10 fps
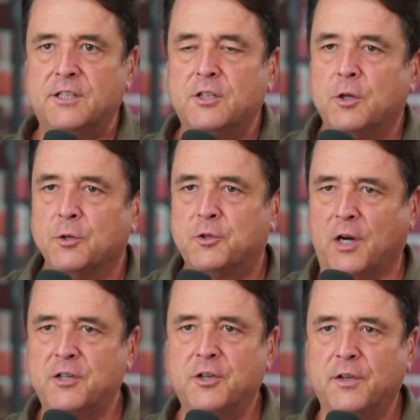just this whole
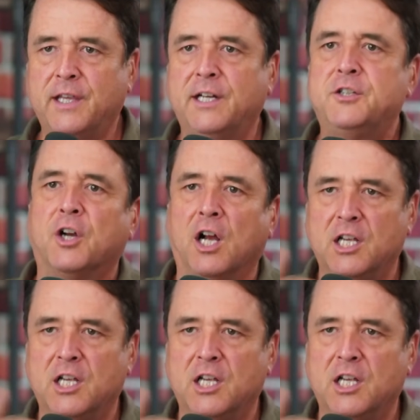structure that it's your